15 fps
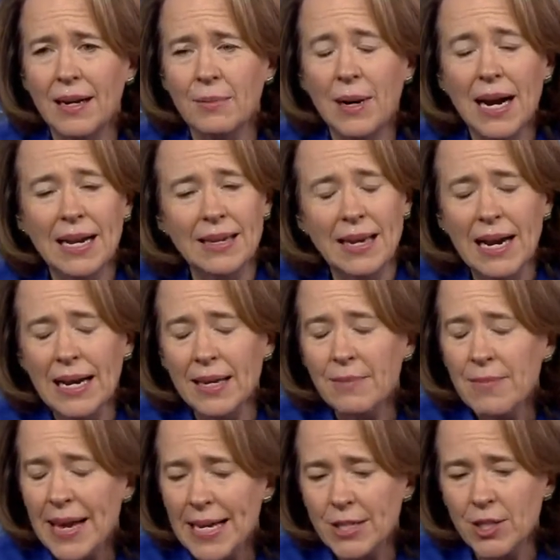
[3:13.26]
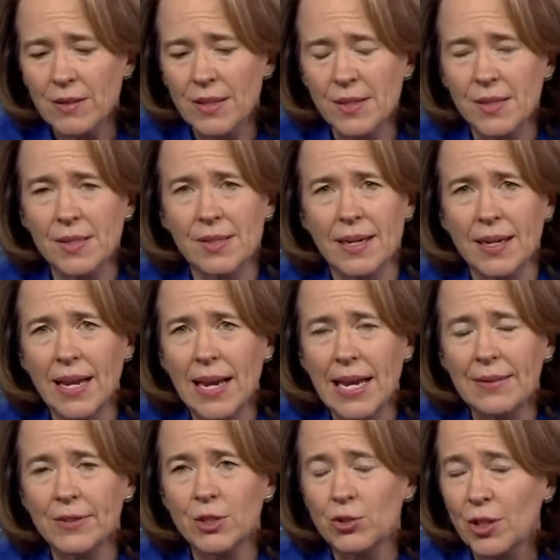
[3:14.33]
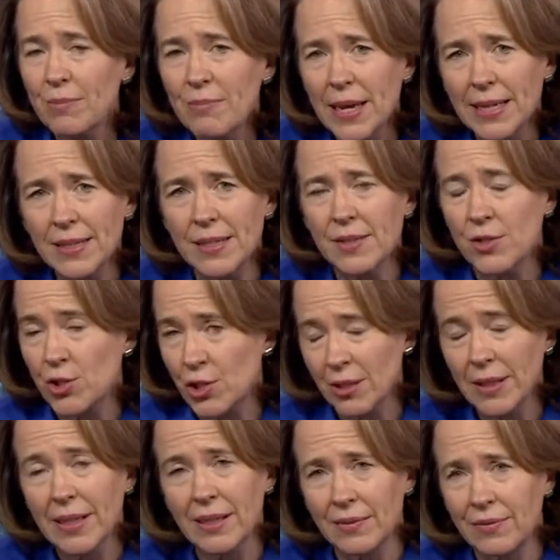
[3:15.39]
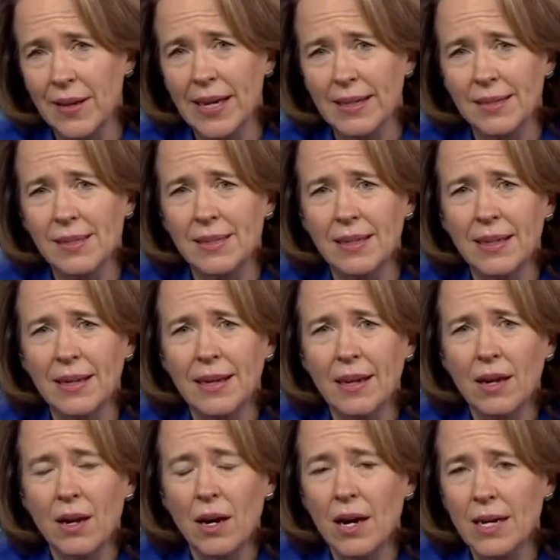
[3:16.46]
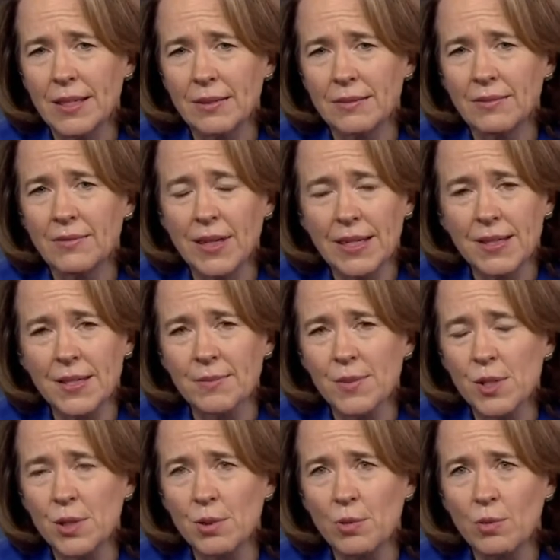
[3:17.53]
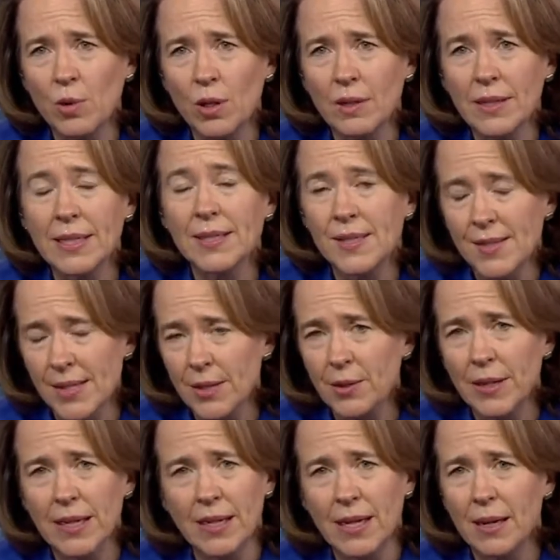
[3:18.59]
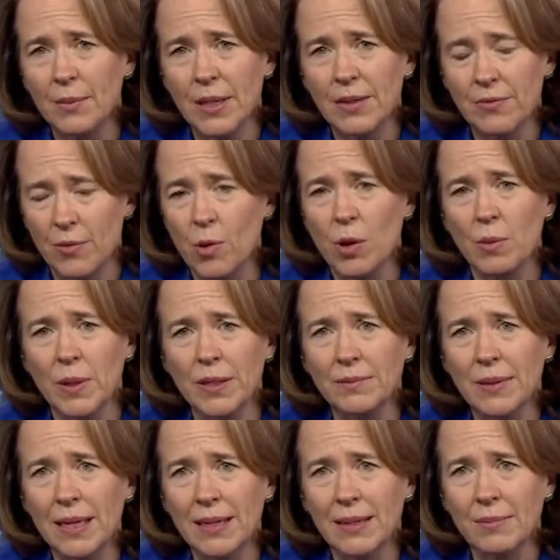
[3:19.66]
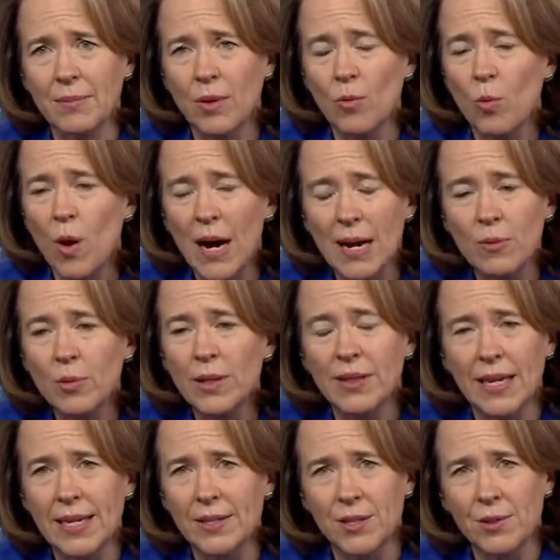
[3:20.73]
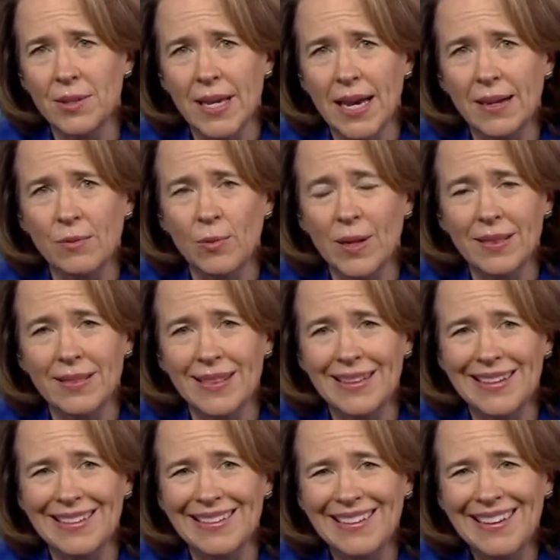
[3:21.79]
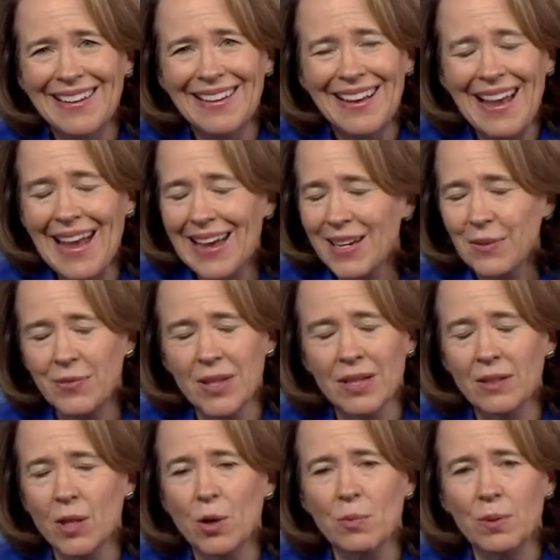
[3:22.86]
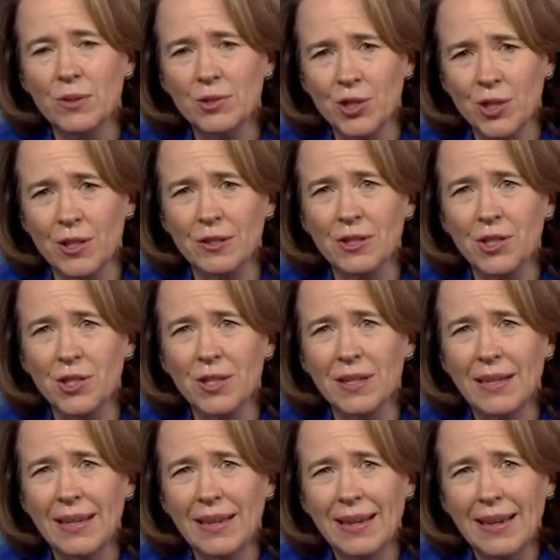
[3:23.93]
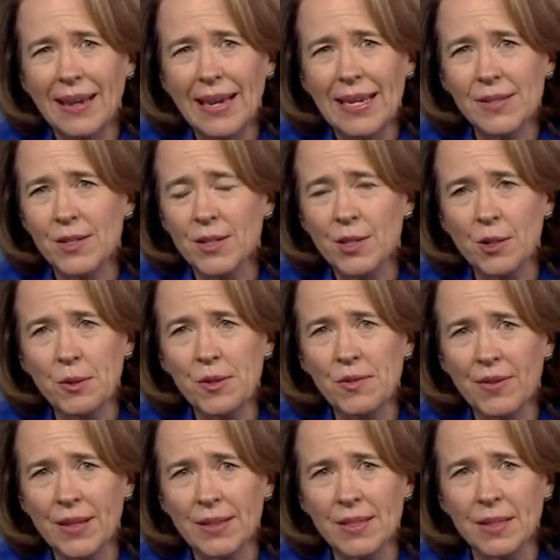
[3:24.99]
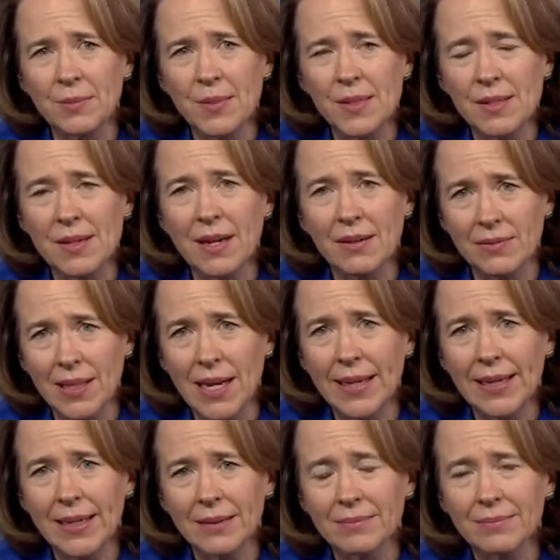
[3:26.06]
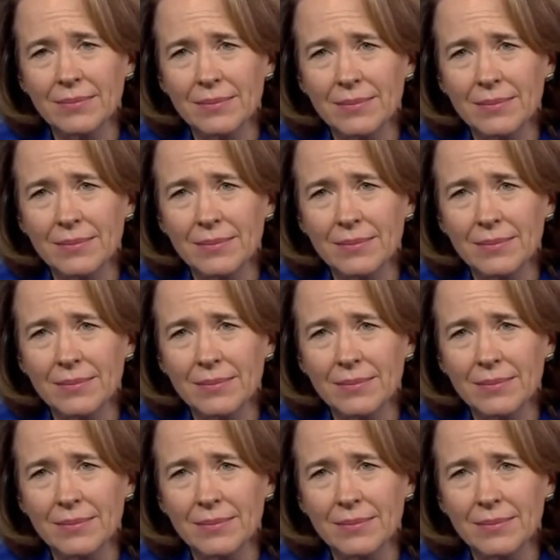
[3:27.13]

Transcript: Um, I, I imagine this is going to have a tremendous chilling effect on victims who were considering coming forward. Um, why would they do that when the head of the global church has accused victims of lying?